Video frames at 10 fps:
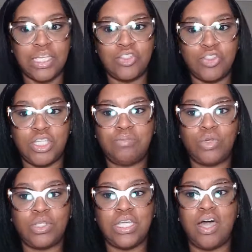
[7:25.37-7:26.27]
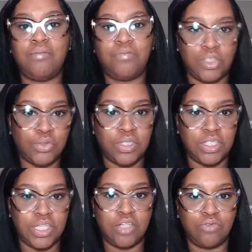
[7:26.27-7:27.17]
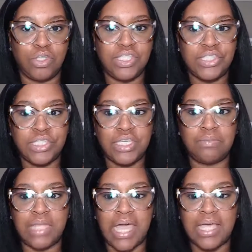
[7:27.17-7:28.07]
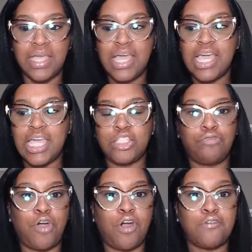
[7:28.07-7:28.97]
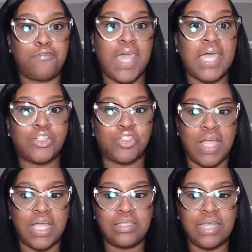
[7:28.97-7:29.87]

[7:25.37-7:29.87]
It can seem really convoluted. It can really seem like it's far-fetched, right?